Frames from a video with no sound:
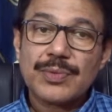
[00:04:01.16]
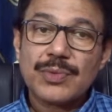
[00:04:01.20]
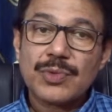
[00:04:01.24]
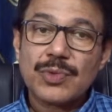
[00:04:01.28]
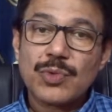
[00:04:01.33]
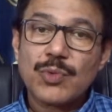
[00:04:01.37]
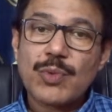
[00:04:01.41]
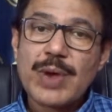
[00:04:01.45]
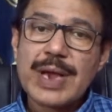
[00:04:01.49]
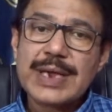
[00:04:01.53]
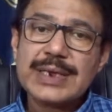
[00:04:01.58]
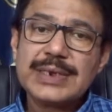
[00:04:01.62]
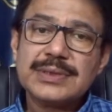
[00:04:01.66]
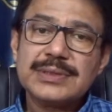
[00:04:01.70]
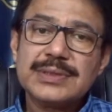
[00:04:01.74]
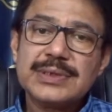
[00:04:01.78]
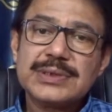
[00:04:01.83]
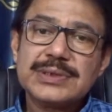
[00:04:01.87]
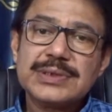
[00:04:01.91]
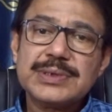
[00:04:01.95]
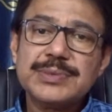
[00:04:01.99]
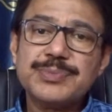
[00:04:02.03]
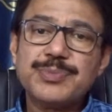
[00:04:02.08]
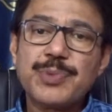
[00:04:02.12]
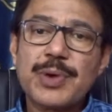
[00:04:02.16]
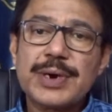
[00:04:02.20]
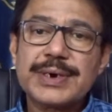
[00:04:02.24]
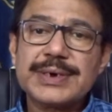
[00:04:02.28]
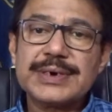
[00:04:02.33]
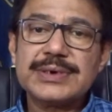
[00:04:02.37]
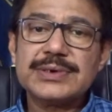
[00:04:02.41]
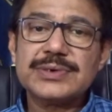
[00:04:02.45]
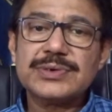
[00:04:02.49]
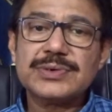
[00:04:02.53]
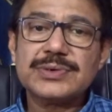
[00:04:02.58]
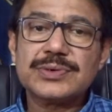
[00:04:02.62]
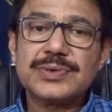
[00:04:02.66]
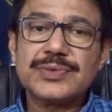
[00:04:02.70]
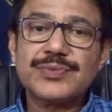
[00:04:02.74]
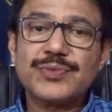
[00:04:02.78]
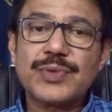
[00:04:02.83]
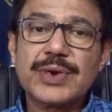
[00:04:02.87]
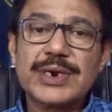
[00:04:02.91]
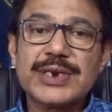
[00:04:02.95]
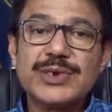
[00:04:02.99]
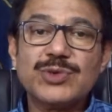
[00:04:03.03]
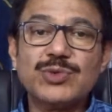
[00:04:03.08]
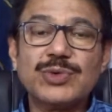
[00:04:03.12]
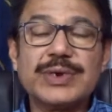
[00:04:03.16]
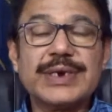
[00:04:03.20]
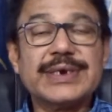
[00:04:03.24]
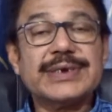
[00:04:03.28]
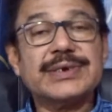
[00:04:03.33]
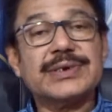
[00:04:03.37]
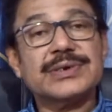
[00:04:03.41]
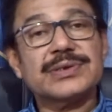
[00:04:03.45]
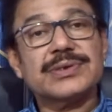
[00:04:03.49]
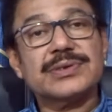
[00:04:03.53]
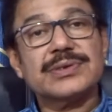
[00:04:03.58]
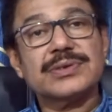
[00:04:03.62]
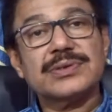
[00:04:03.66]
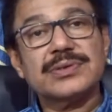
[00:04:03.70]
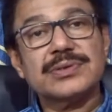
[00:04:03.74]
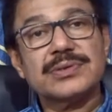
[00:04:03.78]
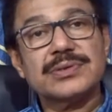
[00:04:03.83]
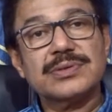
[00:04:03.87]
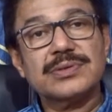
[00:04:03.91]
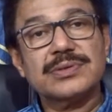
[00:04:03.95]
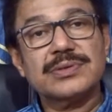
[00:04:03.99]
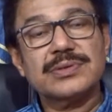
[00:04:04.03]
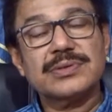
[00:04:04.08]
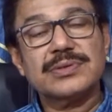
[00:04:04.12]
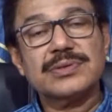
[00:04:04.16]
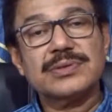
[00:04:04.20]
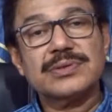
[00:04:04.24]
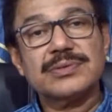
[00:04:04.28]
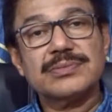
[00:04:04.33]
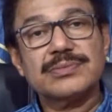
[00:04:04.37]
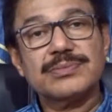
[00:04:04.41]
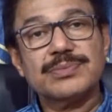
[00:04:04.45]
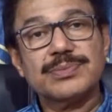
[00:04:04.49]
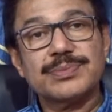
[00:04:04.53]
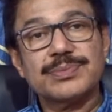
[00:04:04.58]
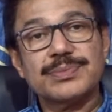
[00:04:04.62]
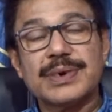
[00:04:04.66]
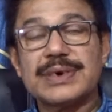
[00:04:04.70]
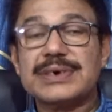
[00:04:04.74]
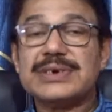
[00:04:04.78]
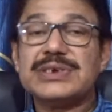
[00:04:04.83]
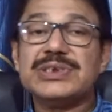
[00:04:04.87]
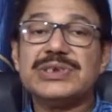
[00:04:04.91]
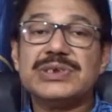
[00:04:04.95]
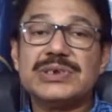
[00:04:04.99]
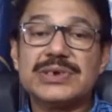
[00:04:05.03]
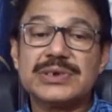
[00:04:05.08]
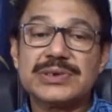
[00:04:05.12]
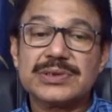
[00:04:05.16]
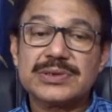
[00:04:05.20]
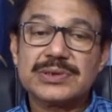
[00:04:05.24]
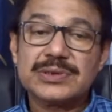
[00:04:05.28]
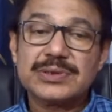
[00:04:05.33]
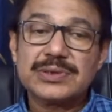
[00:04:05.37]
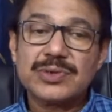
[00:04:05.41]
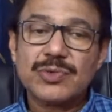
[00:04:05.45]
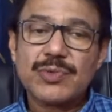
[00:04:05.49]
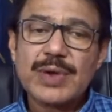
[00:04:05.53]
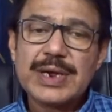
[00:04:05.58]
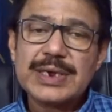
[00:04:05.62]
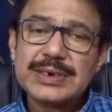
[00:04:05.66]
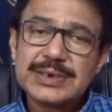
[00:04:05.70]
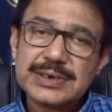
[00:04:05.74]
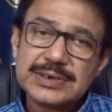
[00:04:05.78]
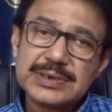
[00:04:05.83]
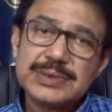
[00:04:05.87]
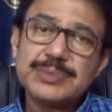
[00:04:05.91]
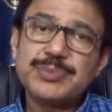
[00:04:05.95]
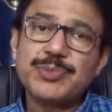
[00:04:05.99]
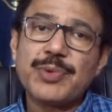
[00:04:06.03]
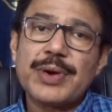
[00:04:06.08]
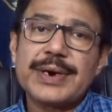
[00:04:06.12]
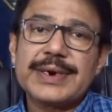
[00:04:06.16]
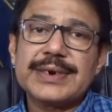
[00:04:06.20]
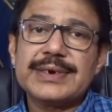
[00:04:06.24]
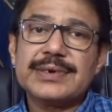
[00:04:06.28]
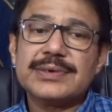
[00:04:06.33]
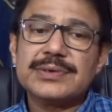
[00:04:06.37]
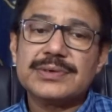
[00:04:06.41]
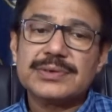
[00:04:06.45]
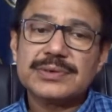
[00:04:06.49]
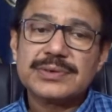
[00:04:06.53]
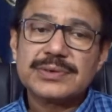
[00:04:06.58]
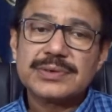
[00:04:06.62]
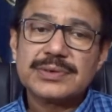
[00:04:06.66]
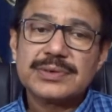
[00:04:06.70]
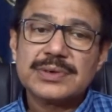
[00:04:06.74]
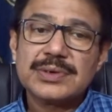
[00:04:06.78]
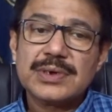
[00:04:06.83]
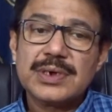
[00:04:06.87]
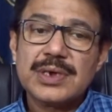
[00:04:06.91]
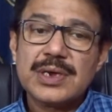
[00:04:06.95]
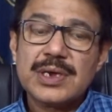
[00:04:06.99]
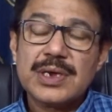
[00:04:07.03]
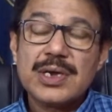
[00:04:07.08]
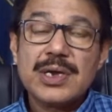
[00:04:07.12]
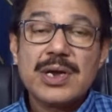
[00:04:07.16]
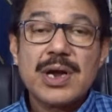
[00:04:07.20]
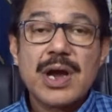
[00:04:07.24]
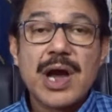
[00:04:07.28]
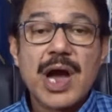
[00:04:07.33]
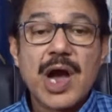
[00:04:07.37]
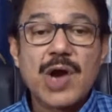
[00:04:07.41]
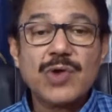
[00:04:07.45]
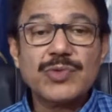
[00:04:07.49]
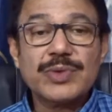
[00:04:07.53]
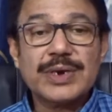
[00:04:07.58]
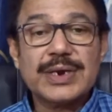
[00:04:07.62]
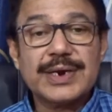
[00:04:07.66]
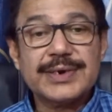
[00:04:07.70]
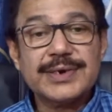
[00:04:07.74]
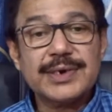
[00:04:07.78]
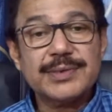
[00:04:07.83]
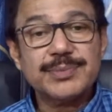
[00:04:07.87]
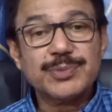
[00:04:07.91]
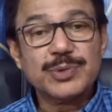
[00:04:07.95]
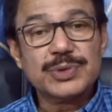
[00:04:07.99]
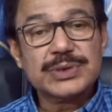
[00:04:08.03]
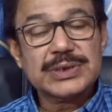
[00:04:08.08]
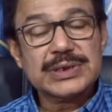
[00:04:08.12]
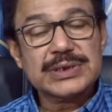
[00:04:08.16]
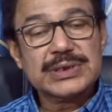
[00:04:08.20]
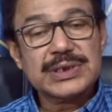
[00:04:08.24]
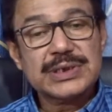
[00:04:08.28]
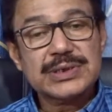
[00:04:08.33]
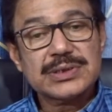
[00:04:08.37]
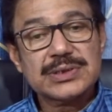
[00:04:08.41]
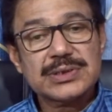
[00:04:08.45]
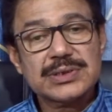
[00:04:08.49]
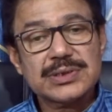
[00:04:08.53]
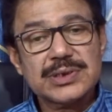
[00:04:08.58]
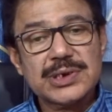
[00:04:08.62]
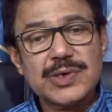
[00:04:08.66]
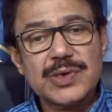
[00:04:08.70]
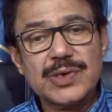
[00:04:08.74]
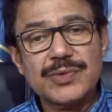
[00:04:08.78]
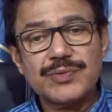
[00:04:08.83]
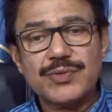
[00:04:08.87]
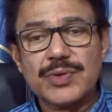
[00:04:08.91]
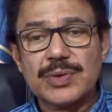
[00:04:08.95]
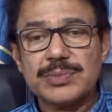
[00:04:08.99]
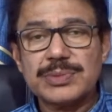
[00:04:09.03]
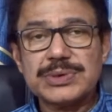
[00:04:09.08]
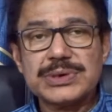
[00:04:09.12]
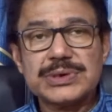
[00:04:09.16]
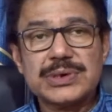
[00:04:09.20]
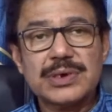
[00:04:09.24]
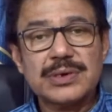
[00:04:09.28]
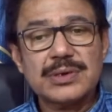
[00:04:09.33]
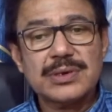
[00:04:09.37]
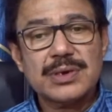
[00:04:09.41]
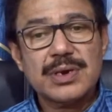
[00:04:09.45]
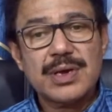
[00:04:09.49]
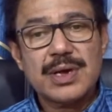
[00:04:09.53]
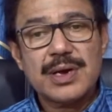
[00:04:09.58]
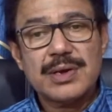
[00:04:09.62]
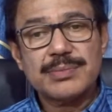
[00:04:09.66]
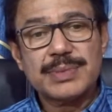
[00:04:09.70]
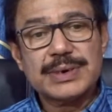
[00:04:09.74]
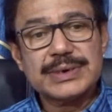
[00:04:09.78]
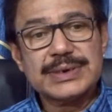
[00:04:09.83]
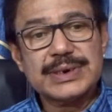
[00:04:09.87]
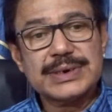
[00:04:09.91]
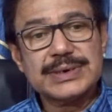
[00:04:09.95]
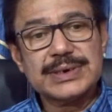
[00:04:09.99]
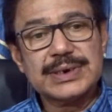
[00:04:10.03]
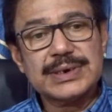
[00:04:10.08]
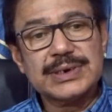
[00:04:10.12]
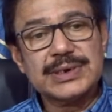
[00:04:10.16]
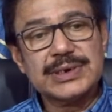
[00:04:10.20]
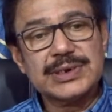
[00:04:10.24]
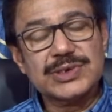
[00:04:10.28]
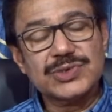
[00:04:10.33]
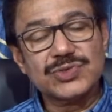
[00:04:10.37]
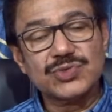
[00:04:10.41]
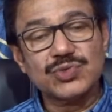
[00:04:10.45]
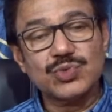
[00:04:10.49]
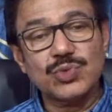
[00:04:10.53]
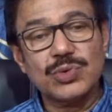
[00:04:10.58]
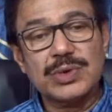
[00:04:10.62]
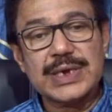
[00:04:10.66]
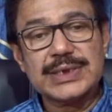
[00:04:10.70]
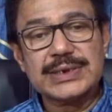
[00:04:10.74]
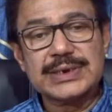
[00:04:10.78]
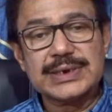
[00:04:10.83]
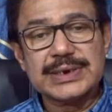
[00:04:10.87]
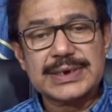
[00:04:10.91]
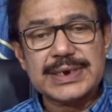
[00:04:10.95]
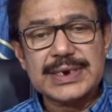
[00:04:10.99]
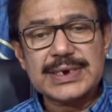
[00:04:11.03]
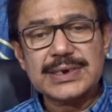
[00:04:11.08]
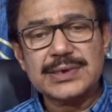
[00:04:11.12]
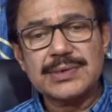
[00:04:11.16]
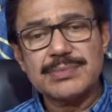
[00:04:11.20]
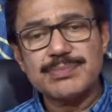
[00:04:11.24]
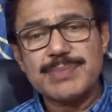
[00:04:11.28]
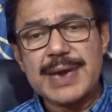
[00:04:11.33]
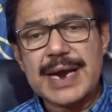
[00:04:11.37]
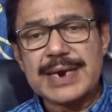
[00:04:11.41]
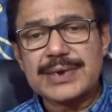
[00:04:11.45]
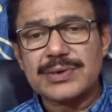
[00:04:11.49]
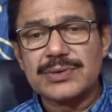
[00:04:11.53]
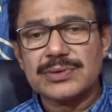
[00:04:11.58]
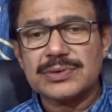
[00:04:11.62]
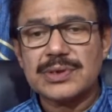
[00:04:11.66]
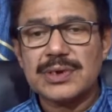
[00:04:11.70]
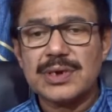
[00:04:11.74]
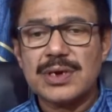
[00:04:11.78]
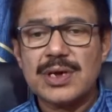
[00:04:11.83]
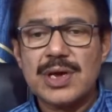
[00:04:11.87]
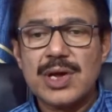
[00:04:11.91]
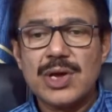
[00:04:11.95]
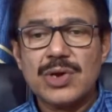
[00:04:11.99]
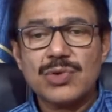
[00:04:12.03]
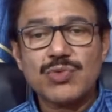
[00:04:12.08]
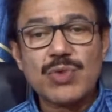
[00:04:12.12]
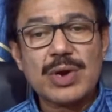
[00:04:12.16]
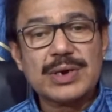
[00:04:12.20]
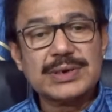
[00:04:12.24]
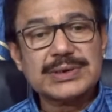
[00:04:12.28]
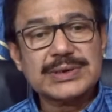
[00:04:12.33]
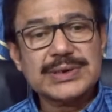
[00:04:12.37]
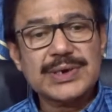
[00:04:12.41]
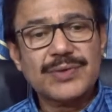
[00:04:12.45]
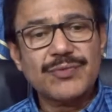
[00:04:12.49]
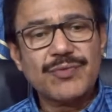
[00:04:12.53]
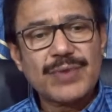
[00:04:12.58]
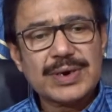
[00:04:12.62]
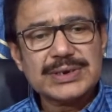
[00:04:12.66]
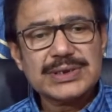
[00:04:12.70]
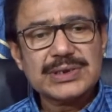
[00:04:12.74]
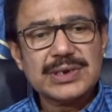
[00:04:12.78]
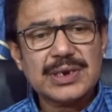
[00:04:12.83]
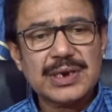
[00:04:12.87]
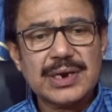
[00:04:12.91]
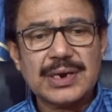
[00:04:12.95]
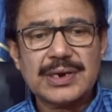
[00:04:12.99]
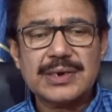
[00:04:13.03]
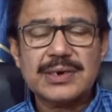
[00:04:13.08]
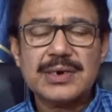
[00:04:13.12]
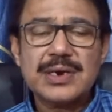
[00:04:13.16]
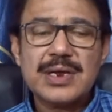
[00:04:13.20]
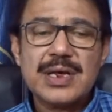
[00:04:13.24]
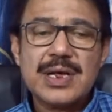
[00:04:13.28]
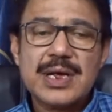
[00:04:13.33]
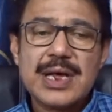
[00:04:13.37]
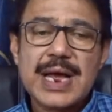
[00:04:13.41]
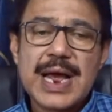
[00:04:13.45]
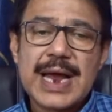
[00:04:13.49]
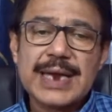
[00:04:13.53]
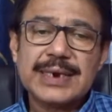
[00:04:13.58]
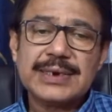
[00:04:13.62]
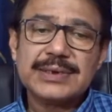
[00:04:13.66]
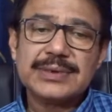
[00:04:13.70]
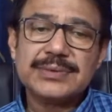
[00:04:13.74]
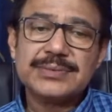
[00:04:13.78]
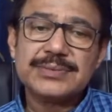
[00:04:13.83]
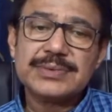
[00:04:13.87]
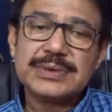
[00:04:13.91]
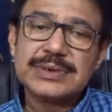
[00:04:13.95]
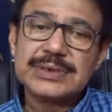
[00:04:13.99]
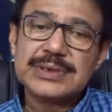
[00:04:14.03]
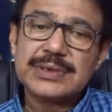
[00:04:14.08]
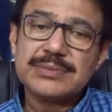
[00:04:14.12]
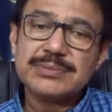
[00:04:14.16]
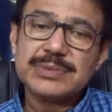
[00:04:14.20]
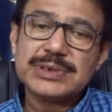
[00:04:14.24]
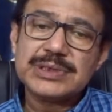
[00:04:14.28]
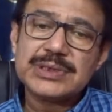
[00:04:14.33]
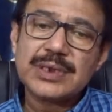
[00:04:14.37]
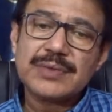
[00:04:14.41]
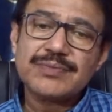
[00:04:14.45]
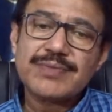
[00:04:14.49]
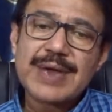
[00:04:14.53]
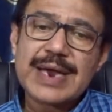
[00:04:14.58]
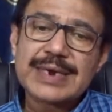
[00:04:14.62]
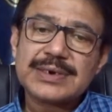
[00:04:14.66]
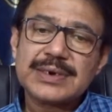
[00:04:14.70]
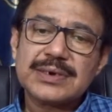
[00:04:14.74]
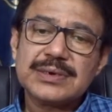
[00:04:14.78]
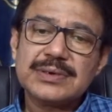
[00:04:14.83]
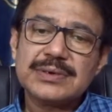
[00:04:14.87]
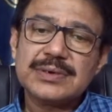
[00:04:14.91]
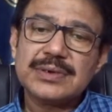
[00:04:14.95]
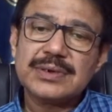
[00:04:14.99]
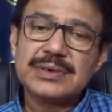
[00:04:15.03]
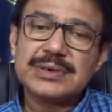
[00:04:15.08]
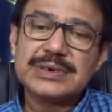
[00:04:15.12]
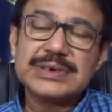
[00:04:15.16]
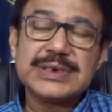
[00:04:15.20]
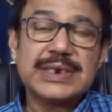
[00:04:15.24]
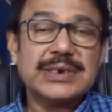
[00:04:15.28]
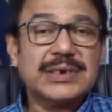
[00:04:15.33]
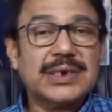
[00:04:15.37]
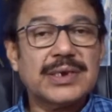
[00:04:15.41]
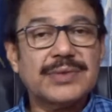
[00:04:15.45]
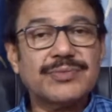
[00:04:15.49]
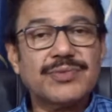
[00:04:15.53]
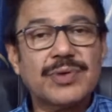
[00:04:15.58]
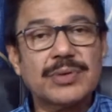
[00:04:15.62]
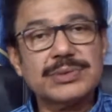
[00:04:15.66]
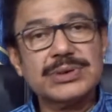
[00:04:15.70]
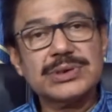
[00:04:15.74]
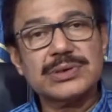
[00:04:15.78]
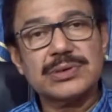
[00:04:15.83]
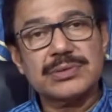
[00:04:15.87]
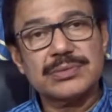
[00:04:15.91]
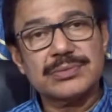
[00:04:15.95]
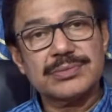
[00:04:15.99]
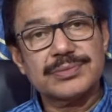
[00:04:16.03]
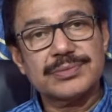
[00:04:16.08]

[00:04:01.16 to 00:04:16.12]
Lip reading: Why is this important for educators, for teachers? Why it is important? How a learner processes new information presented in a school has a great impact on the quality of what is learned and is a major factor in retaining information.